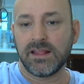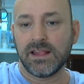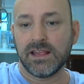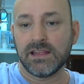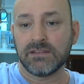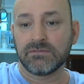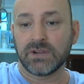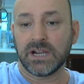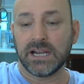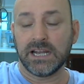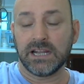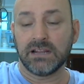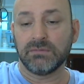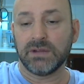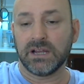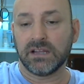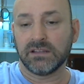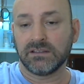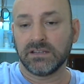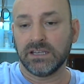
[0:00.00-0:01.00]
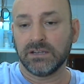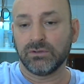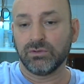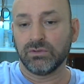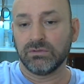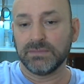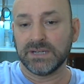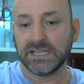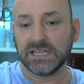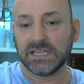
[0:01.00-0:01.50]
in writing about the
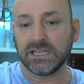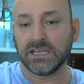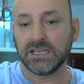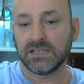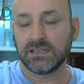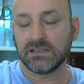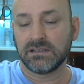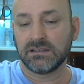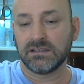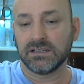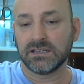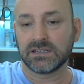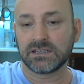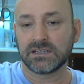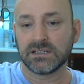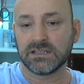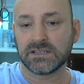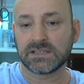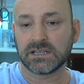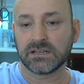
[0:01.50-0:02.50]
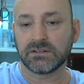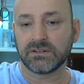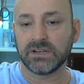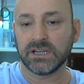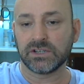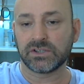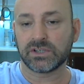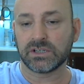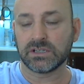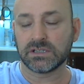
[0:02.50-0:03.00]
Equal Money, the
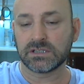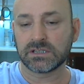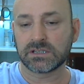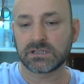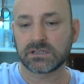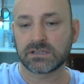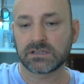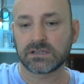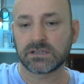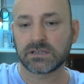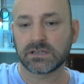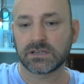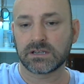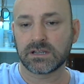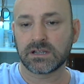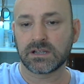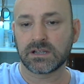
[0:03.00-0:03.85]
considerations